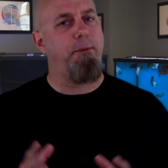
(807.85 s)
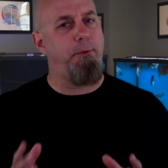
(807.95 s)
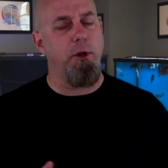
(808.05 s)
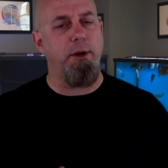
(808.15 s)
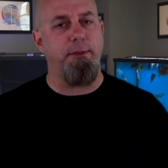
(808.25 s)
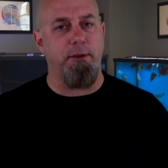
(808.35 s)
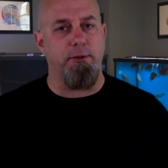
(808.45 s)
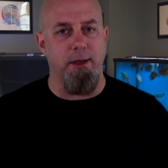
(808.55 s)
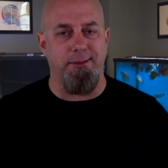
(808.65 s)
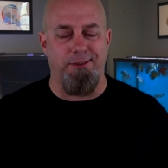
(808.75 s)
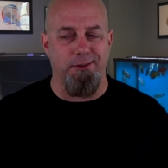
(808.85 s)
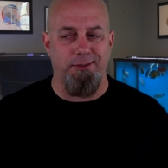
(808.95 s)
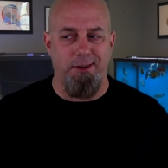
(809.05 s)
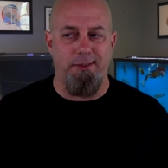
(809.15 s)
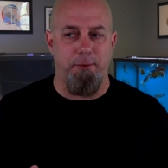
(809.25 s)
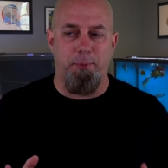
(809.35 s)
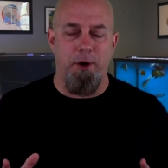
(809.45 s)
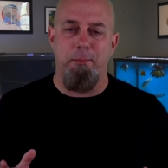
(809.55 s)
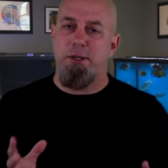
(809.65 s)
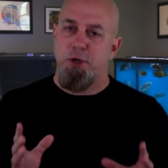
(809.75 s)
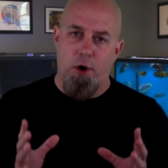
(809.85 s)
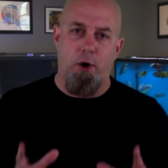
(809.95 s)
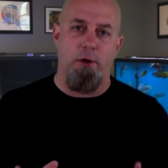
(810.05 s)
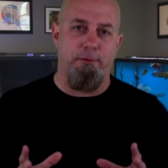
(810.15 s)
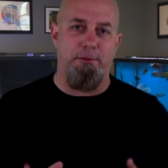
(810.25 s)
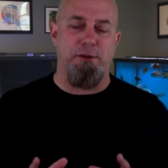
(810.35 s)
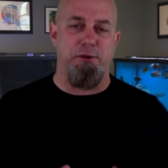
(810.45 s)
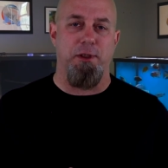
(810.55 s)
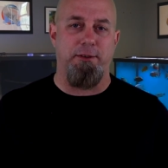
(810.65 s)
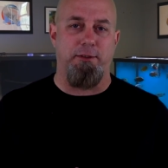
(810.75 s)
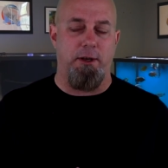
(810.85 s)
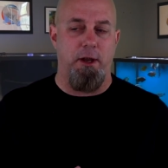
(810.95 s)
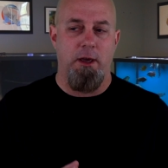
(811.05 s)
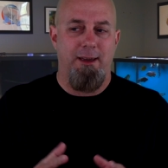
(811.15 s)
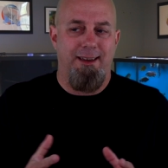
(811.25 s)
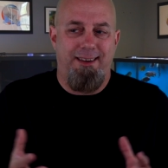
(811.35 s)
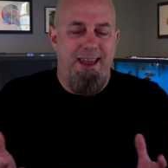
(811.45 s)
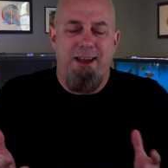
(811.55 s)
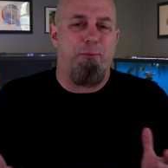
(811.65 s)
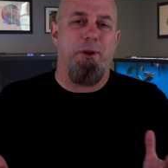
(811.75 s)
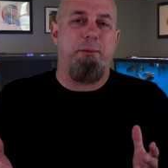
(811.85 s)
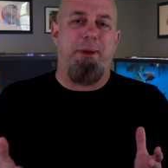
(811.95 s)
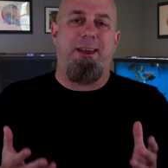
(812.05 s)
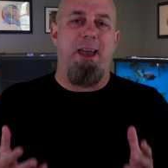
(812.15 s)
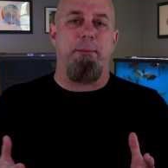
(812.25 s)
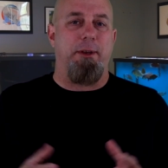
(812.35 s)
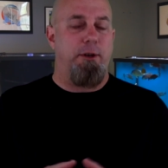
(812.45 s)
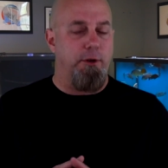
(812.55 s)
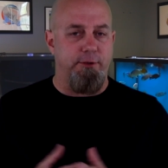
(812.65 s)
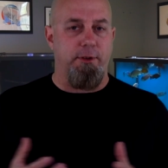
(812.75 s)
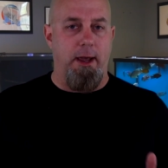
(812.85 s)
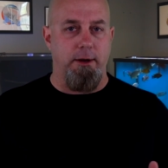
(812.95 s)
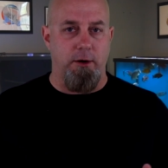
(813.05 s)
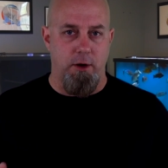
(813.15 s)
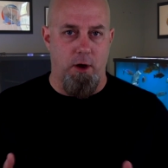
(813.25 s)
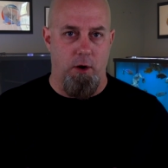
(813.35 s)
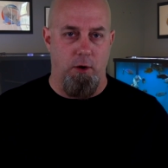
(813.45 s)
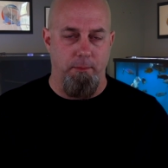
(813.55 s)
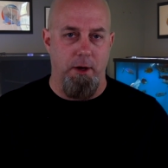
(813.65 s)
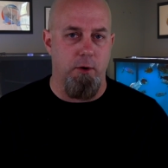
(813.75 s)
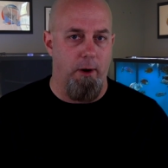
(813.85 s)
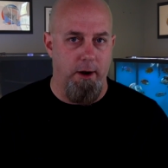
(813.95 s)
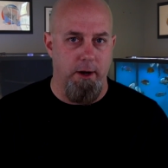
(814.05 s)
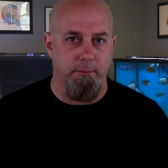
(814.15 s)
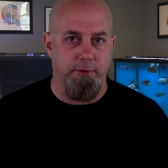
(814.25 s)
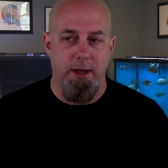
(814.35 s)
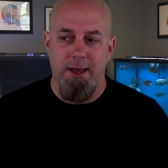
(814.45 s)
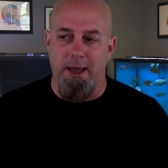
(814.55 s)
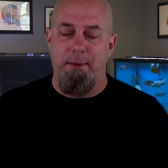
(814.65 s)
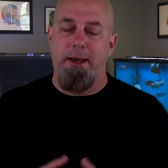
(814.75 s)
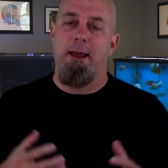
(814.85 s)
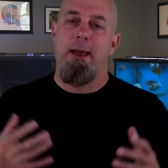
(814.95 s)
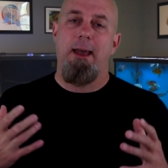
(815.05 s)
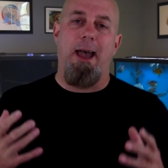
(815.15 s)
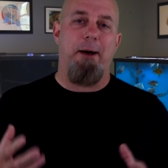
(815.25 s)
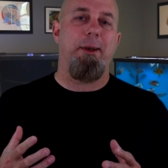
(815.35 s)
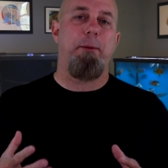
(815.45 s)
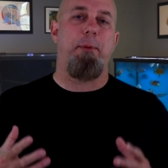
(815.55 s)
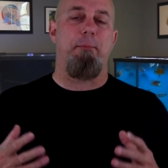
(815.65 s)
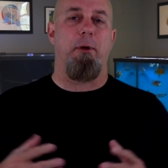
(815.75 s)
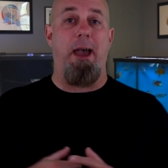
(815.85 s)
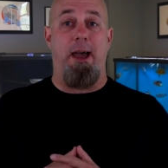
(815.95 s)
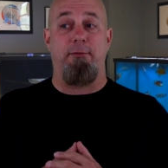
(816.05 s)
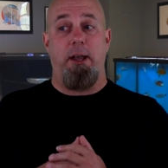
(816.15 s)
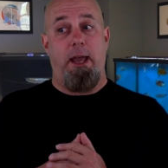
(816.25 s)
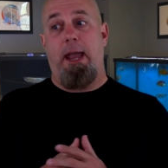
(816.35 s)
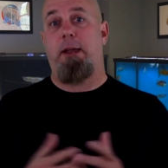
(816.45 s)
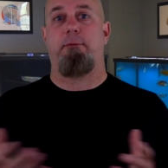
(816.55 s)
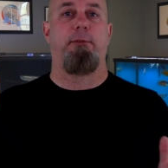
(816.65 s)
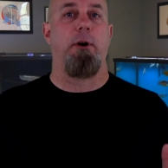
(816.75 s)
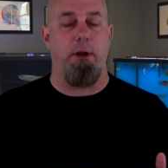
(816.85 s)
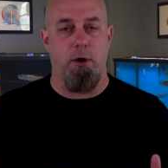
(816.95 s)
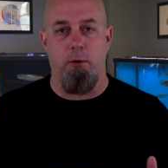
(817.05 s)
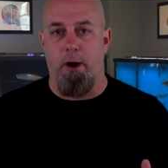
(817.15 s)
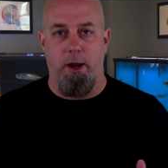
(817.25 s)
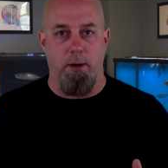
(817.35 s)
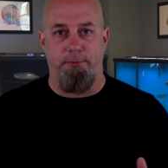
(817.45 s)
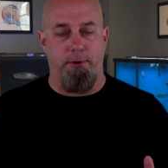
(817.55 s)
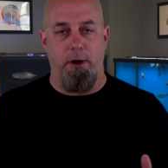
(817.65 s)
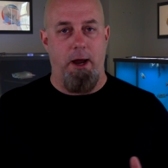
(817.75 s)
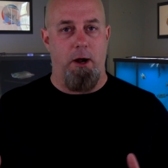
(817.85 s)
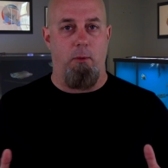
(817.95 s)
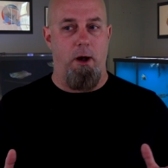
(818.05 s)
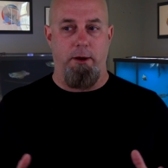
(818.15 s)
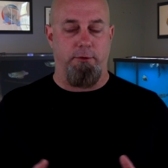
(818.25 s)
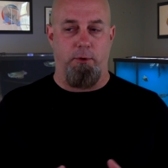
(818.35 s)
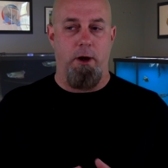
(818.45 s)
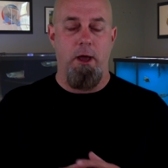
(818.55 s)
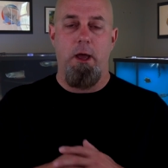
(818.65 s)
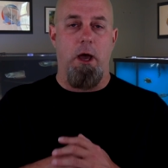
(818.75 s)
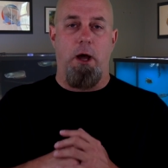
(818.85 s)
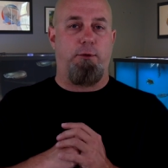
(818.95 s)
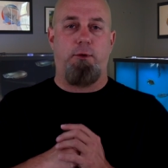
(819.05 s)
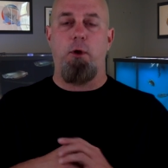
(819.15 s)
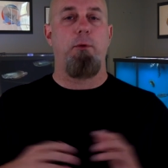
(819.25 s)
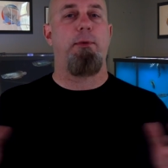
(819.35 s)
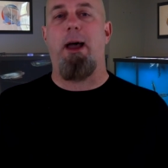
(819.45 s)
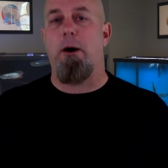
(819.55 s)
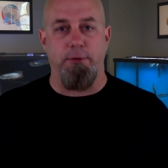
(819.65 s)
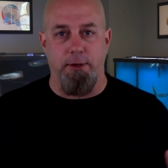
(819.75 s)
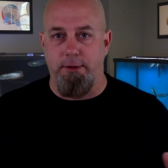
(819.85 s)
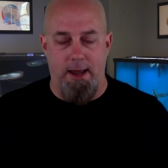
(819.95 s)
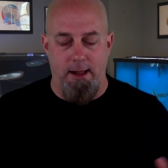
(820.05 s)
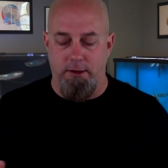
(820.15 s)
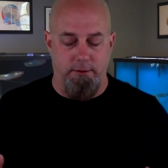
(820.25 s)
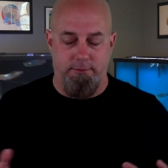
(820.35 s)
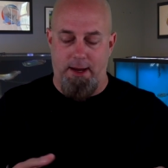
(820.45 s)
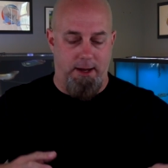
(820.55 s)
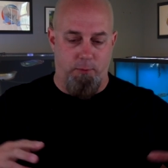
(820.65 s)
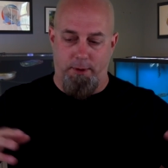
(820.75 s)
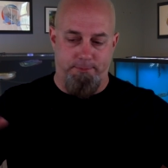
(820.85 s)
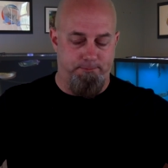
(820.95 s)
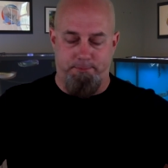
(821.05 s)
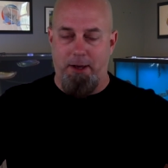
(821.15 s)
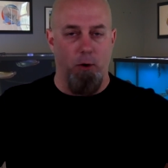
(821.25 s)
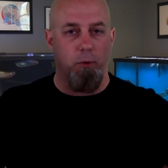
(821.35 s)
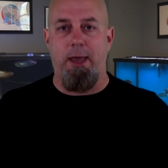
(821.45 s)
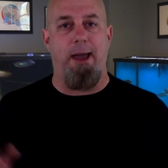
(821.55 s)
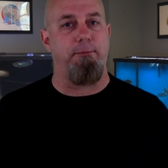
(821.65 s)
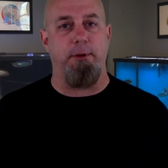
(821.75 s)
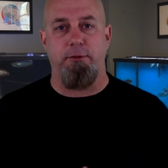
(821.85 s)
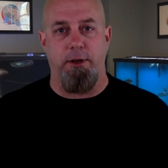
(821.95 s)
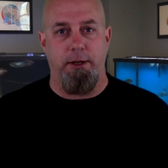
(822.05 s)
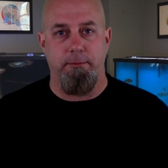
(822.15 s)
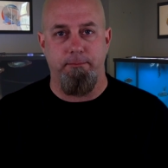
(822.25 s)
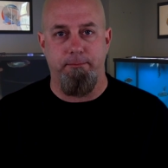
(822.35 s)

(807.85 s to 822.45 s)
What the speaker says: If you look at this list, you'll see that pretty much all the fish listed can't really be kept in your standard home aquariums. I mean, how many people have an 8-foot aquarium for arowanas or a 2,000 gallon tank with big old catfish in it?